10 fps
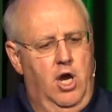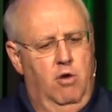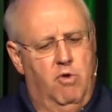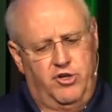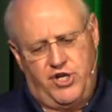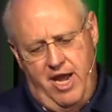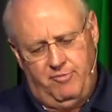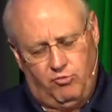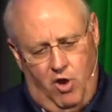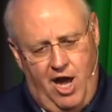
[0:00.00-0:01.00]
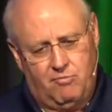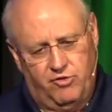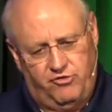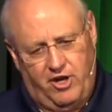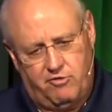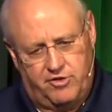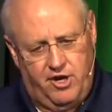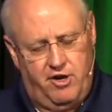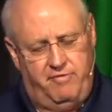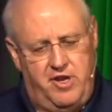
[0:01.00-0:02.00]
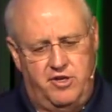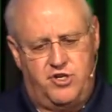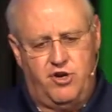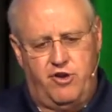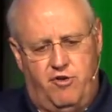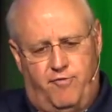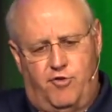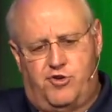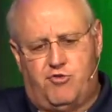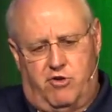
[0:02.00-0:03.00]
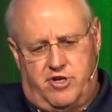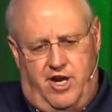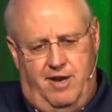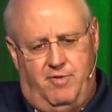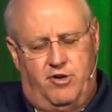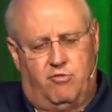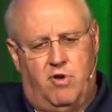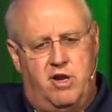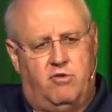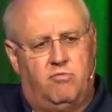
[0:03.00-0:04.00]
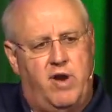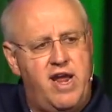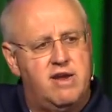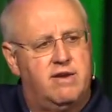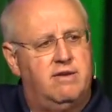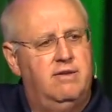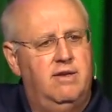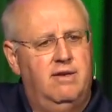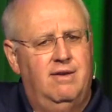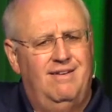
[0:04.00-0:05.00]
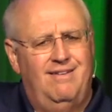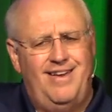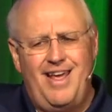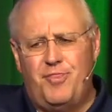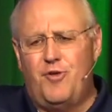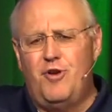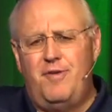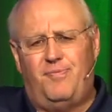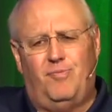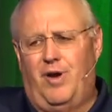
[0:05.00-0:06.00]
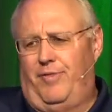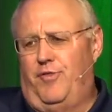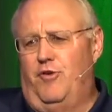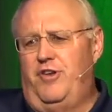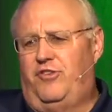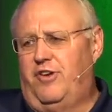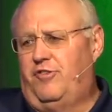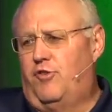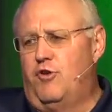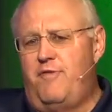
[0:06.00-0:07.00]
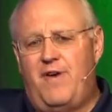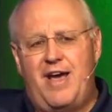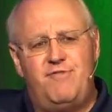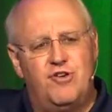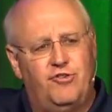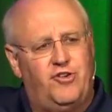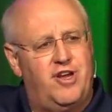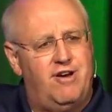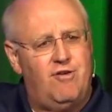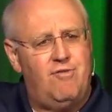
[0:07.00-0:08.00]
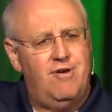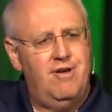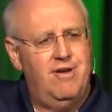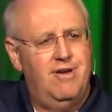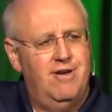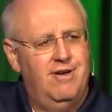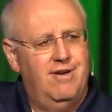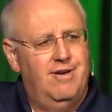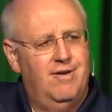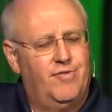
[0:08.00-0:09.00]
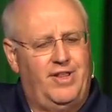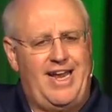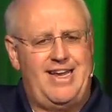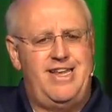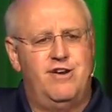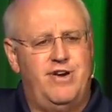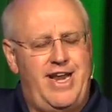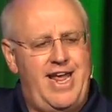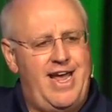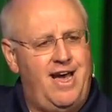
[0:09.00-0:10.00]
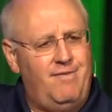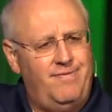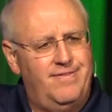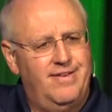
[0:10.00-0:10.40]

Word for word: Well, James Watt was Secretary of the Interior for a short time under Ronald Reagan, Yeah, thirty, what, thirty-six, thirty-five years ago for like a year and a half.